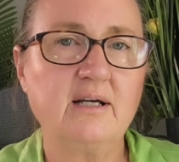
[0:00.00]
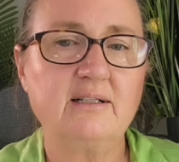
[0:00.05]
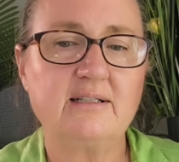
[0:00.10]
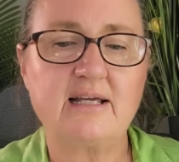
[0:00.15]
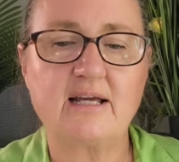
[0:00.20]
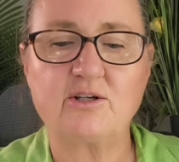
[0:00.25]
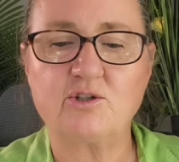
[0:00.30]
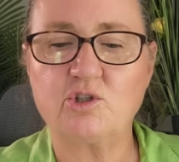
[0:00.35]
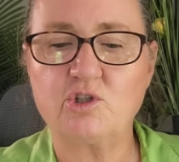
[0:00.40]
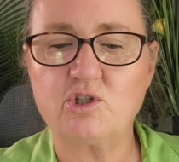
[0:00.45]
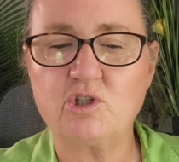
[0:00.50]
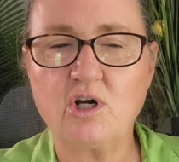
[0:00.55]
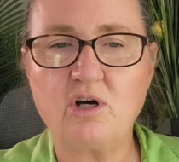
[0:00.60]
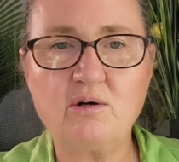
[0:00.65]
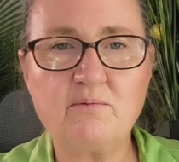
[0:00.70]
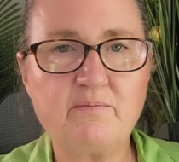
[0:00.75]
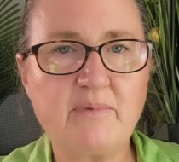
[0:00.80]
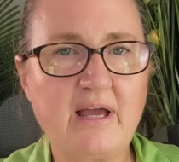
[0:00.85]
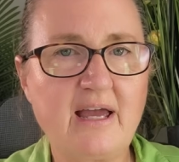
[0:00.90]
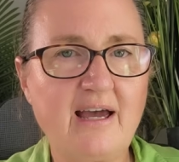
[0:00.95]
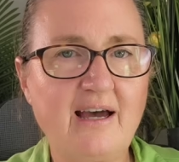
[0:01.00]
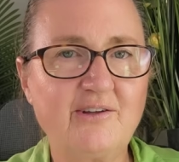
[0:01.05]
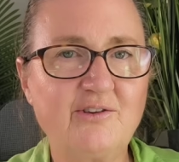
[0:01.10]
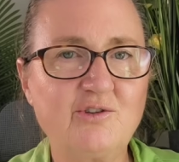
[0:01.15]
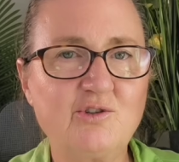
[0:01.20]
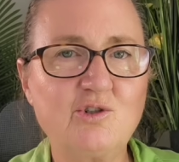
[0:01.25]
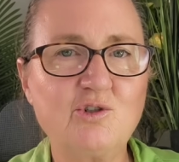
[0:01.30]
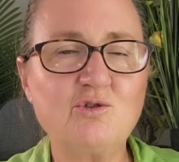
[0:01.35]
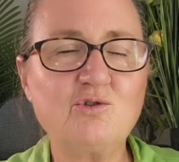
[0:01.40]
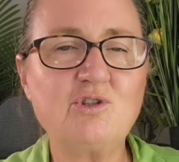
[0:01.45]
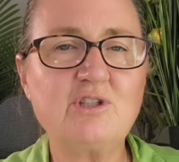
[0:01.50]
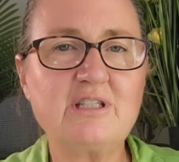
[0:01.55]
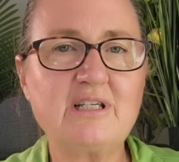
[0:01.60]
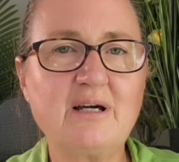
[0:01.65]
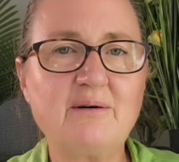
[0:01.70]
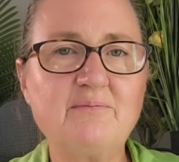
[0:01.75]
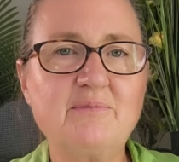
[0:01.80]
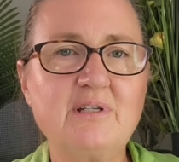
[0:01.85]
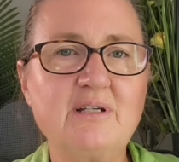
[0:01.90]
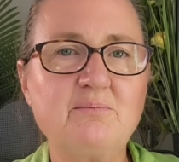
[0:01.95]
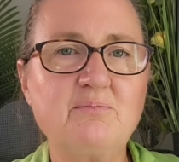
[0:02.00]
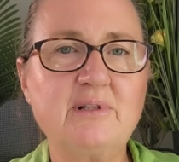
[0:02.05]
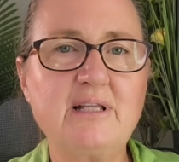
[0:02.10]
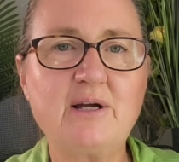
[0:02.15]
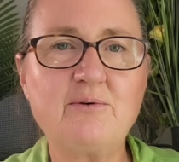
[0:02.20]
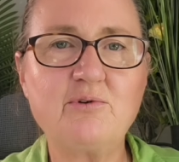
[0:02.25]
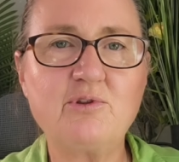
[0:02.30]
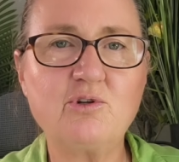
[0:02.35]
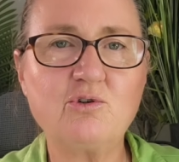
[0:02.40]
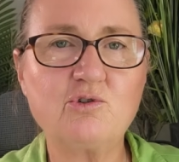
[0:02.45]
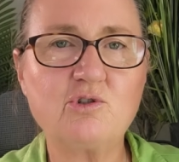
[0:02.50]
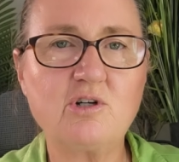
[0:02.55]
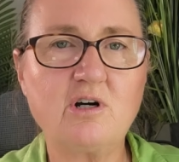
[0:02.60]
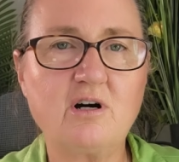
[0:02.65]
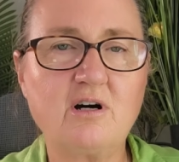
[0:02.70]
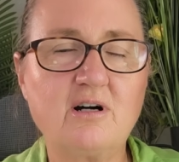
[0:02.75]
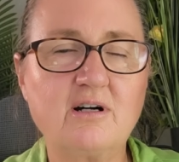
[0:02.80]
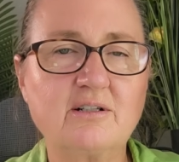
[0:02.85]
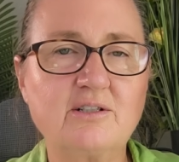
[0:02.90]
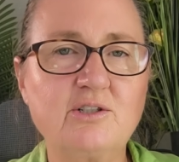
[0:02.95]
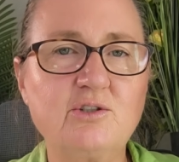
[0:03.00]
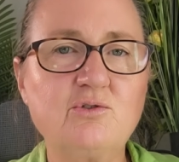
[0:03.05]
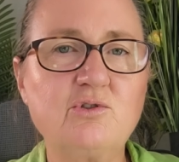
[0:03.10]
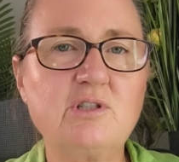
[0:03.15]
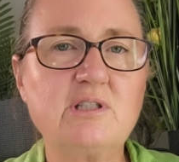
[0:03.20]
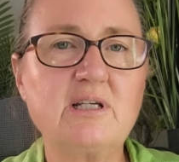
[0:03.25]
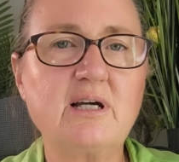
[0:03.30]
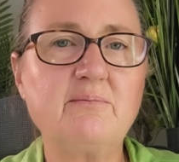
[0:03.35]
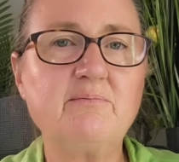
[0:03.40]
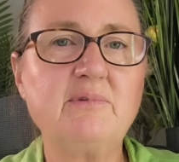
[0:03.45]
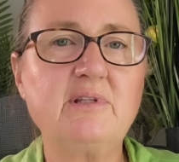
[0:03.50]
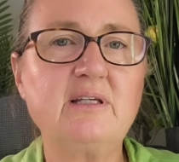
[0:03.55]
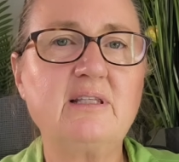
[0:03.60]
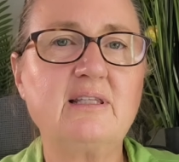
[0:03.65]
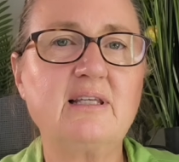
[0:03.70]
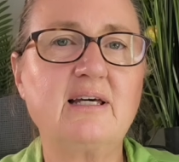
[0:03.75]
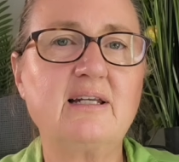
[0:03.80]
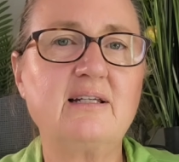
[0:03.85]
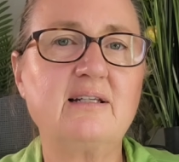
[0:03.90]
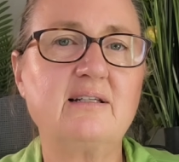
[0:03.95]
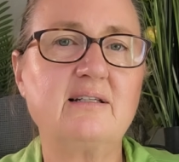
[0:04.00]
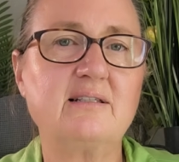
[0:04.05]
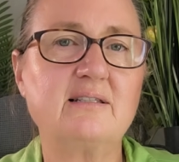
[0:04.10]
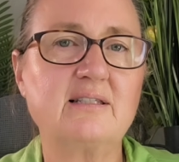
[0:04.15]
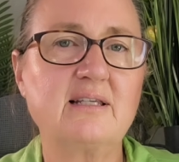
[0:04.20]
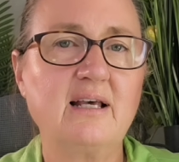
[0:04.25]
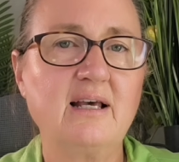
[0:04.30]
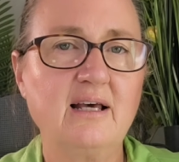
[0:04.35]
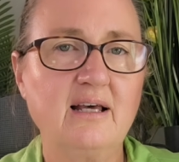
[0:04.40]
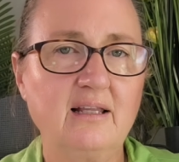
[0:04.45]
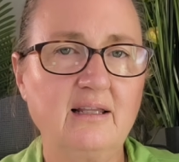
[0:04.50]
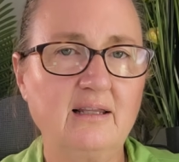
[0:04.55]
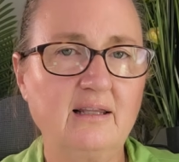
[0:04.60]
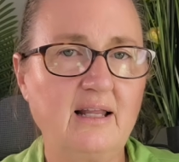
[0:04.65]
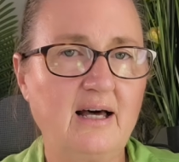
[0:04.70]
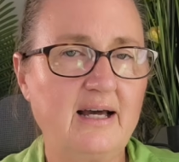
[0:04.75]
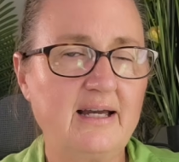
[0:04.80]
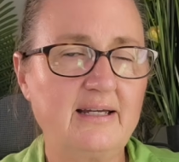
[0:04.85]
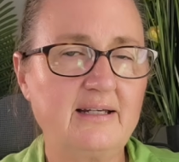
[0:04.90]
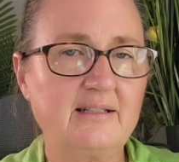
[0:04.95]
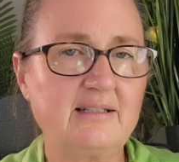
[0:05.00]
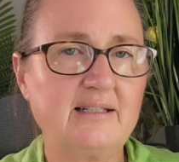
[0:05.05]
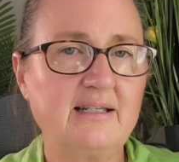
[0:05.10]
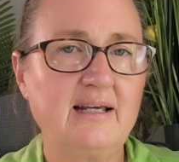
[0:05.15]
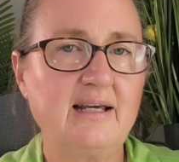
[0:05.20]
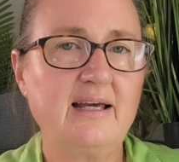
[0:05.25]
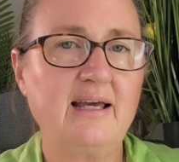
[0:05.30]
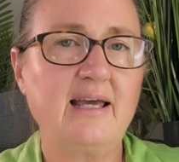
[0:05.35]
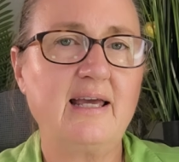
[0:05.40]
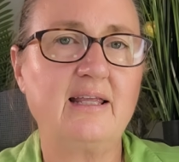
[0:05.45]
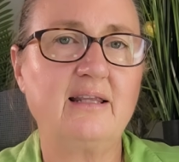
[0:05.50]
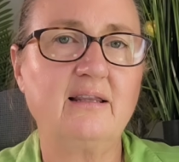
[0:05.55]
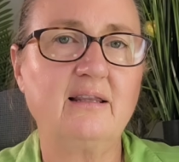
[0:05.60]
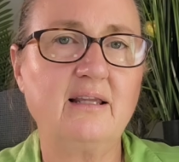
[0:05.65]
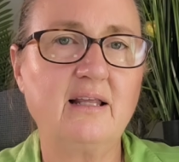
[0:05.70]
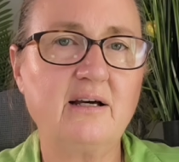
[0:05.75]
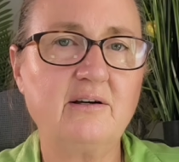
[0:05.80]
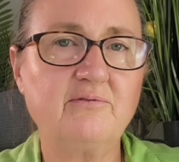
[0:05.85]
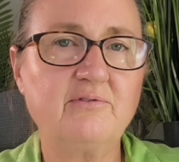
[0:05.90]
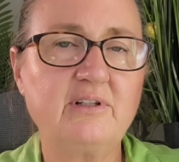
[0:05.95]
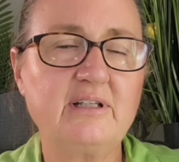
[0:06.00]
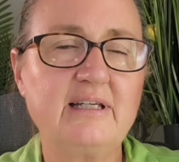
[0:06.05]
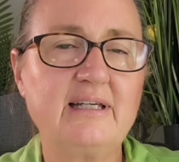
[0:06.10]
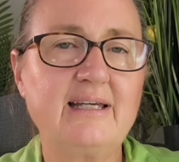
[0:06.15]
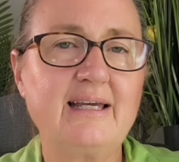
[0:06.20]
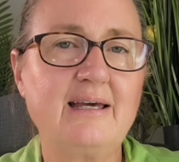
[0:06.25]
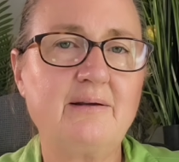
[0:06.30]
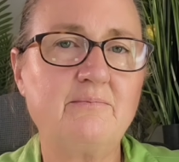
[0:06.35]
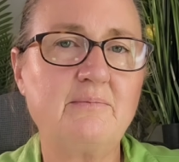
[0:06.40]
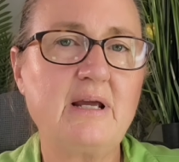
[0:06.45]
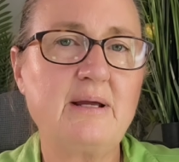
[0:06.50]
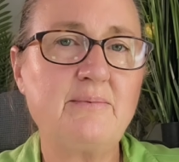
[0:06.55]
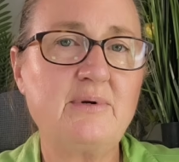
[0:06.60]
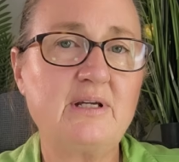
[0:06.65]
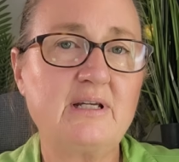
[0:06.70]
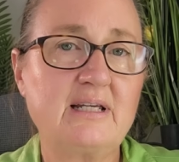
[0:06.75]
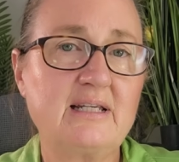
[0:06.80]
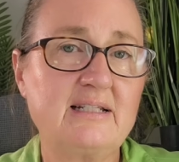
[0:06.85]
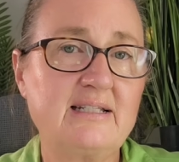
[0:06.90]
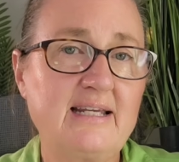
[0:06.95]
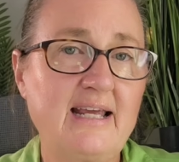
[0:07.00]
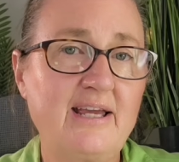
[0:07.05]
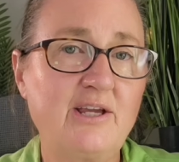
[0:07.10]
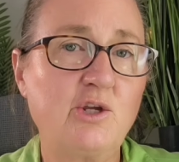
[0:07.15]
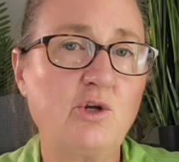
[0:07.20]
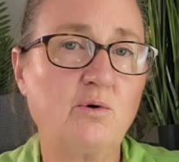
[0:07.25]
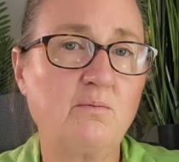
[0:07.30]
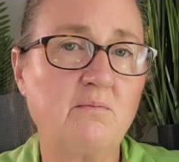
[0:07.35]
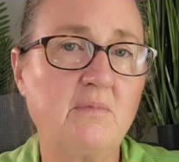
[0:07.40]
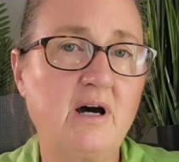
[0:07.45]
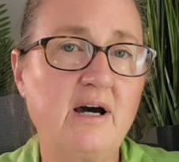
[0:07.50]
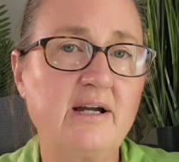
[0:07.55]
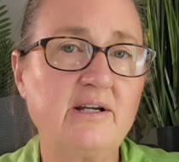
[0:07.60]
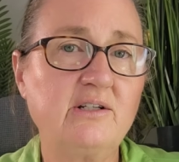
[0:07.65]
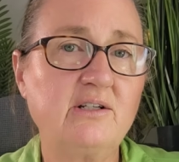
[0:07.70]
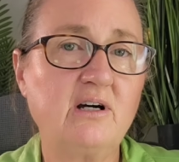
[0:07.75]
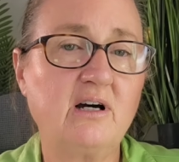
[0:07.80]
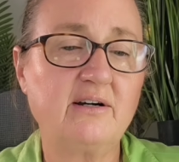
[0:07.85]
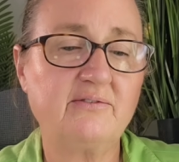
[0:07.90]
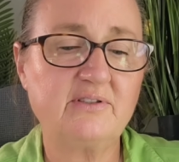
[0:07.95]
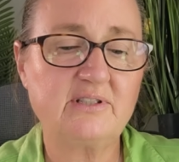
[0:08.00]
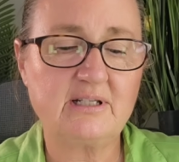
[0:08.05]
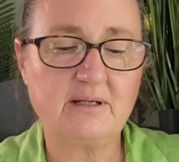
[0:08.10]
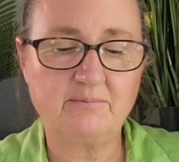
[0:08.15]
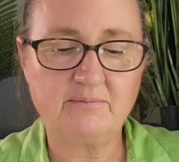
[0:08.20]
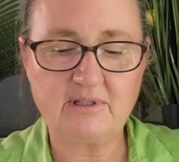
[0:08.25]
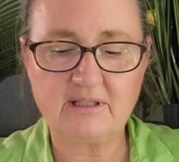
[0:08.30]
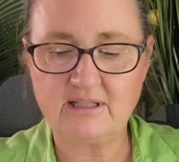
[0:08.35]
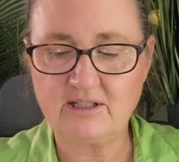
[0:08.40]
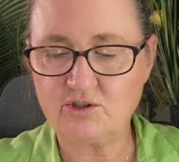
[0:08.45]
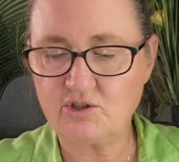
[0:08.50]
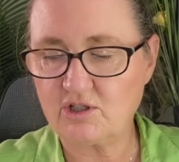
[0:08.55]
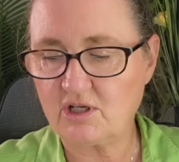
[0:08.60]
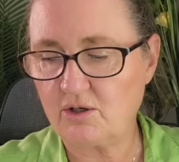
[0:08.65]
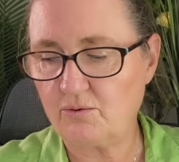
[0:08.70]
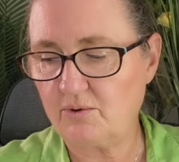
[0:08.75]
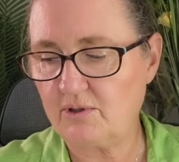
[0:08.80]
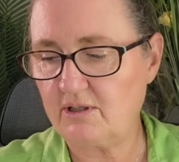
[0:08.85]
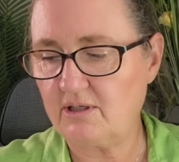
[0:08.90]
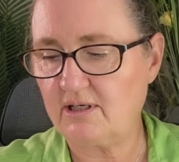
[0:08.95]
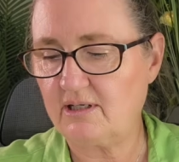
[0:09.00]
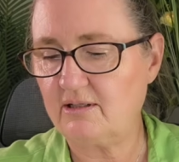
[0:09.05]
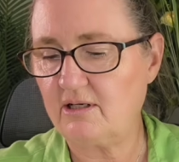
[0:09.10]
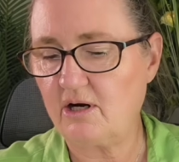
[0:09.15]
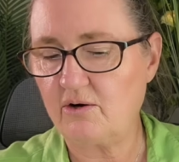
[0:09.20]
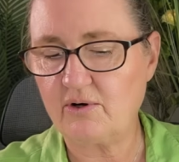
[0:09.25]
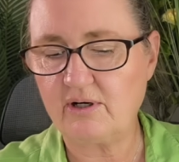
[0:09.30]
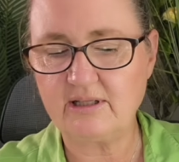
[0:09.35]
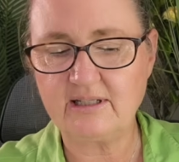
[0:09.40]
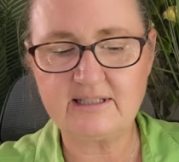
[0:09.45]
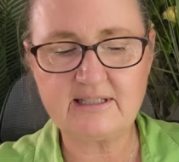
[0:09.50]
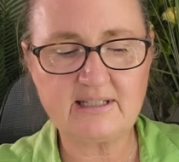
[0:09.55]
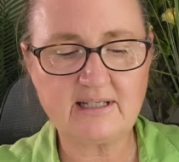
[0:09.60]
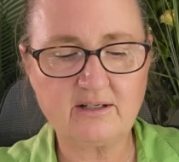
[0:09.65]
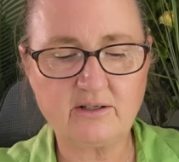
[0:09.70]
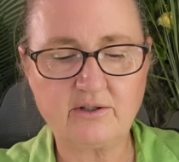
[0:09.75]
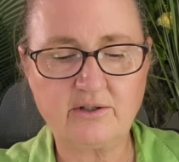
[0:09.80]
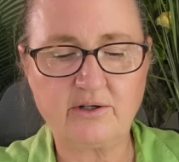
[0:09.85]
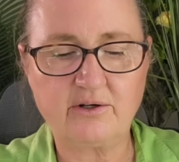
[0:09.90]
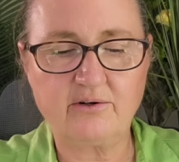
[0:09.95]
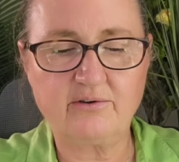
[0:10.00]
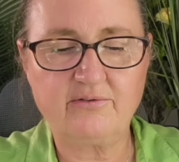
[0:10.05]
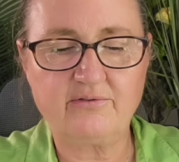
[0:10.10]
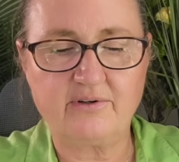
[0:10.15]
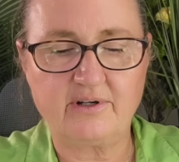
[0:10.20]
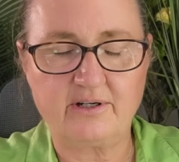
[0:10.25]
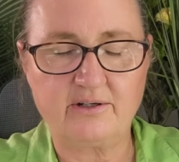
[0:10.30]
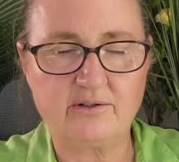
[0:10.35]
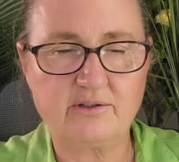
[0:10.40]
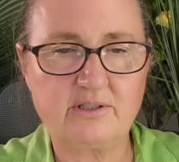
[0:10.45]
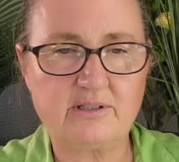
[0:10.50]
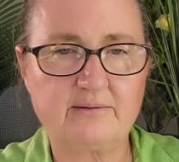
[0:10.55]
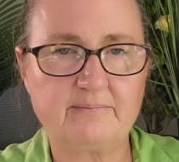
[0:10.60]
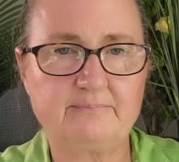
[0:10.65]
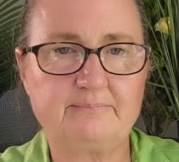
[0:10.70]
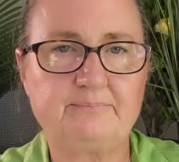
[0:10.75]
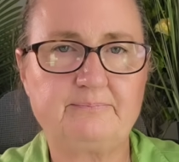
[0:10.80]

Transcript: take a salt bath, do something, play with your dog, do something that is light and lovely, and maybe it can take your mind off something that's going on. All right, let's get clarifiers.